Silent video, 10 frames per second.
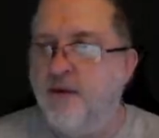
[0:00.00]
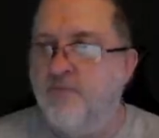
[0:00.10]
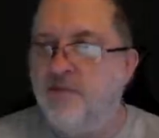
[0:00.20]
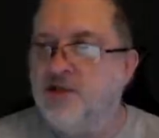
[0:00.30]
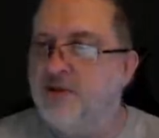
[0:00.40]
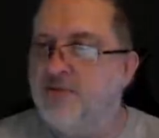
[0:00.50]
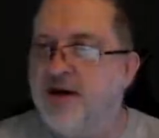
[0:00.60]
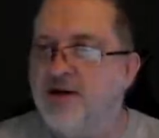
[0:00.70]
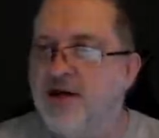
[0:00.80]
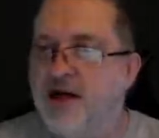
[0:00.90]
Must be
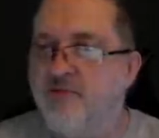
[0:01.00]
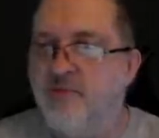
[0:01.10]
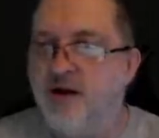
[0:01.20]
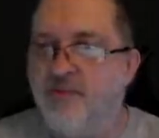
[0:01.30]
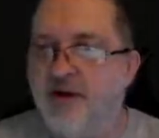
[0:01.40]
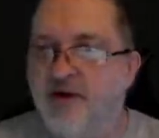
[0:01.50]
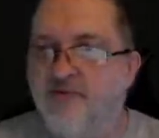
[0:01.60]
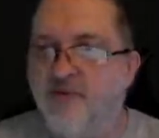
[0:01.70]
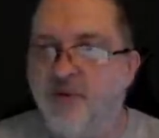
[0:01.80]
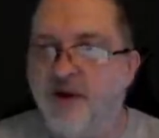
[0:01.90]
about time for me to play
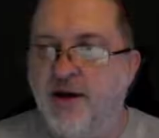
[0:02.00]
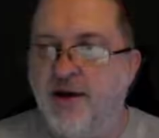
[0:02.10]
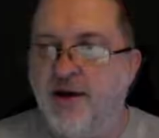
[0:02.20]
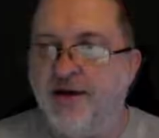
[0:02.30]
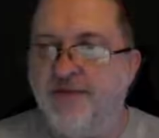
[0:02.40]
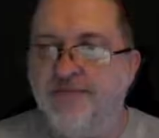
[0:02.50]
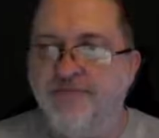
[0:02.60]
Fortnite again.